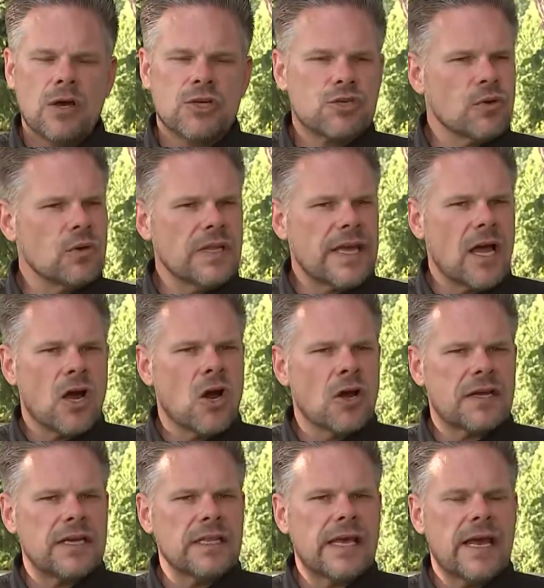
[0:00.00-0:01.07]
Truly a
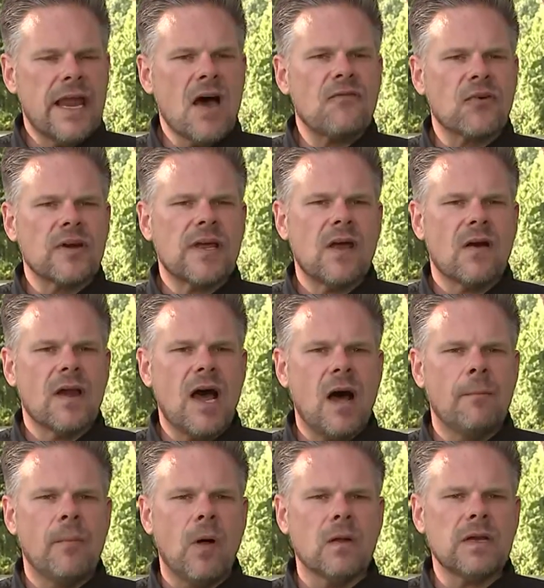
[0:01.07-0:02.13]
Herculean effort here in
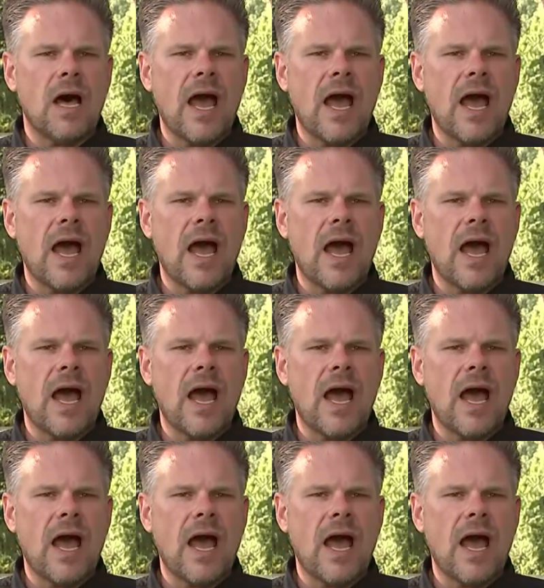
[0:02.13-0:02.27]
Humboldt,